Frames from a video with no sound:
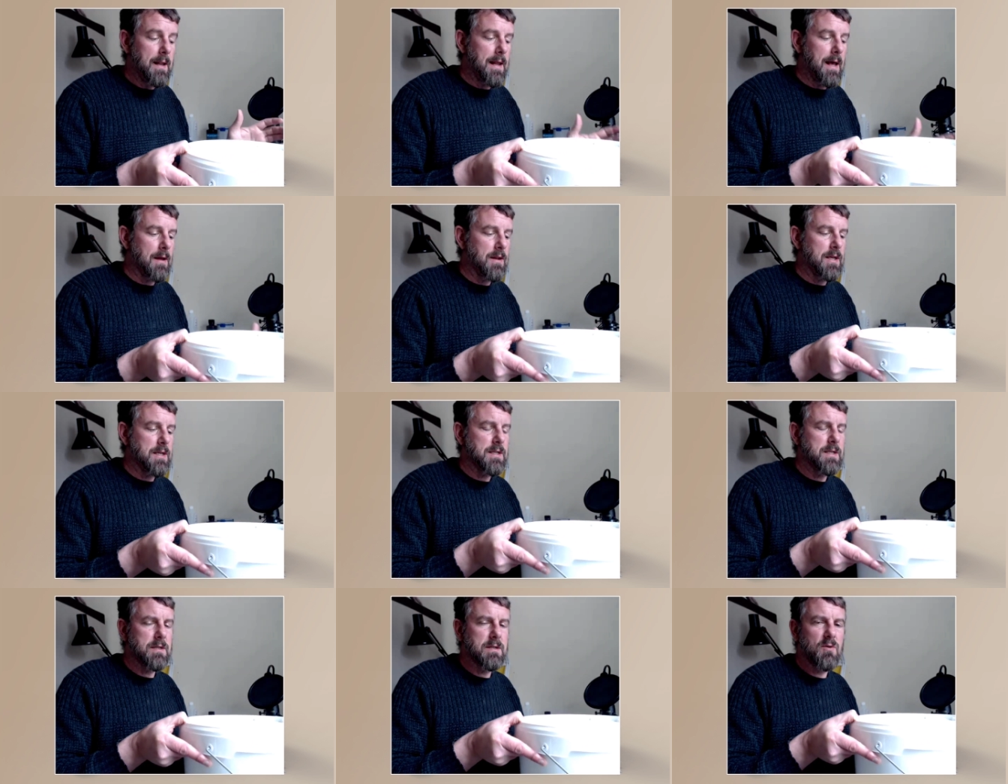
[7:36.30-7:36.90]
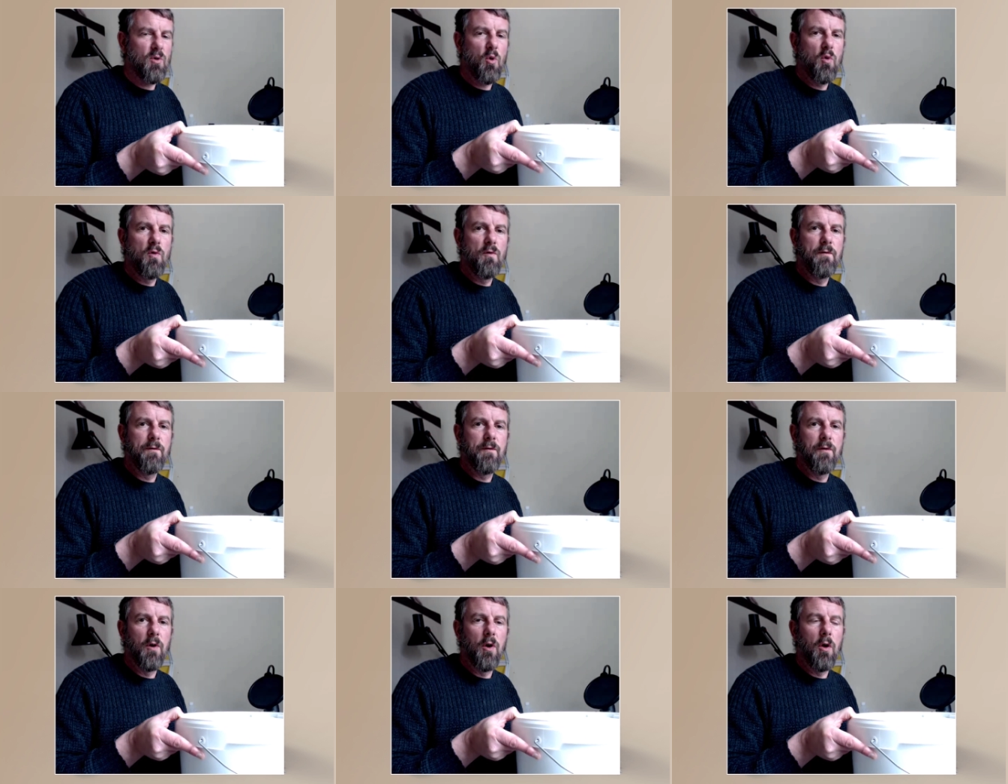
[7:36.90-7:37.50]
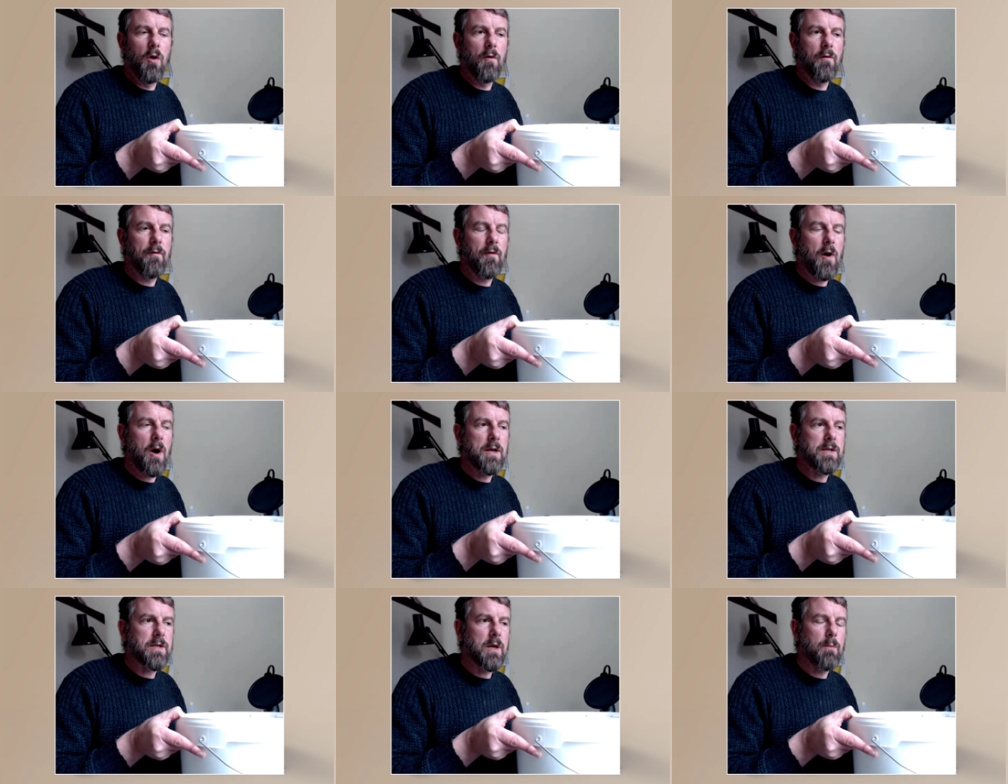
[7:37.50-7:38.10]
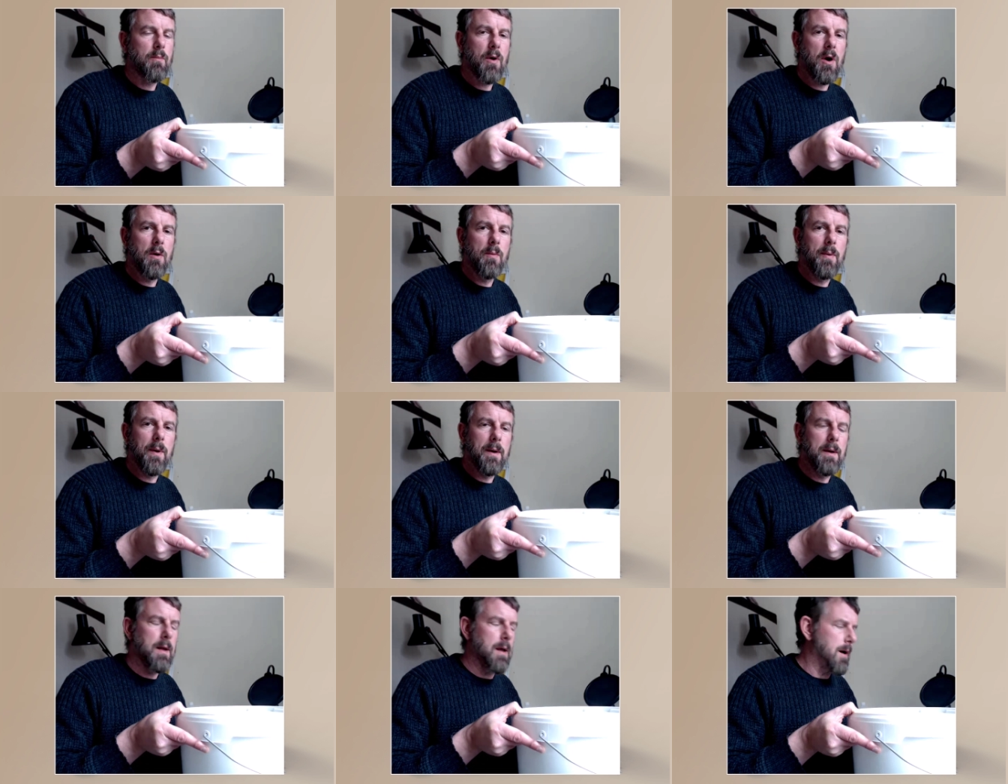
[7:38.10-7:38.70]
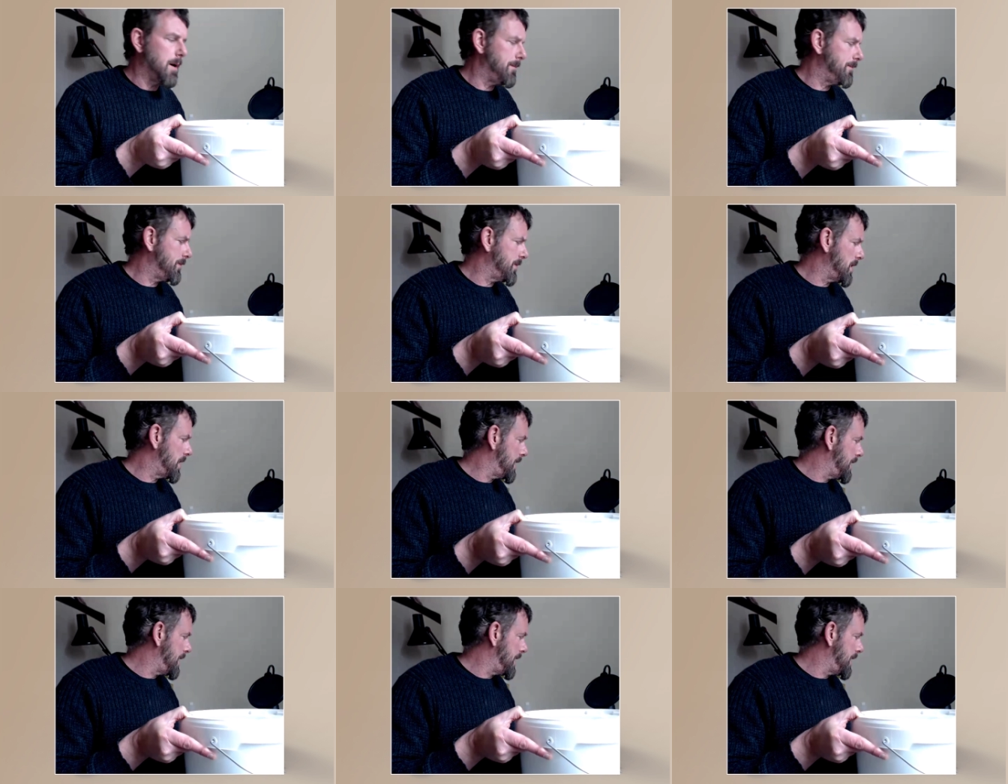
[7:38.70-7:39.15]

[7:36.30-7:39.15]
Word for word: now this is all full of isopropyl um,